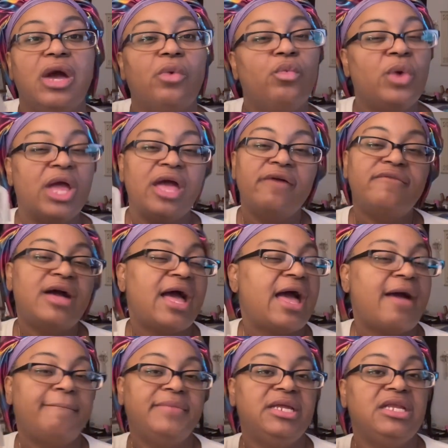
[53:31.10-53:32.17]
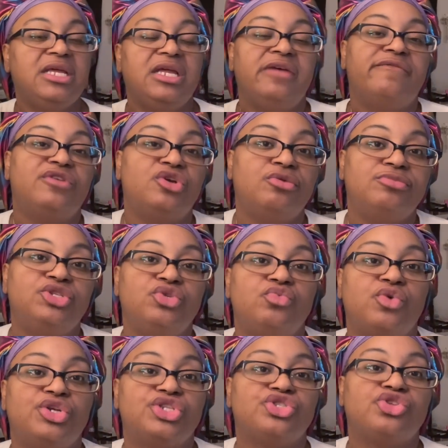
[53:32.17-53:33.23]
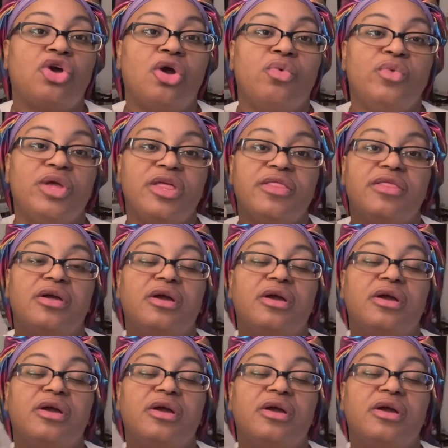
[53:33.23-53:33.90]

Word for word: whatever how many envelopes you want to start with.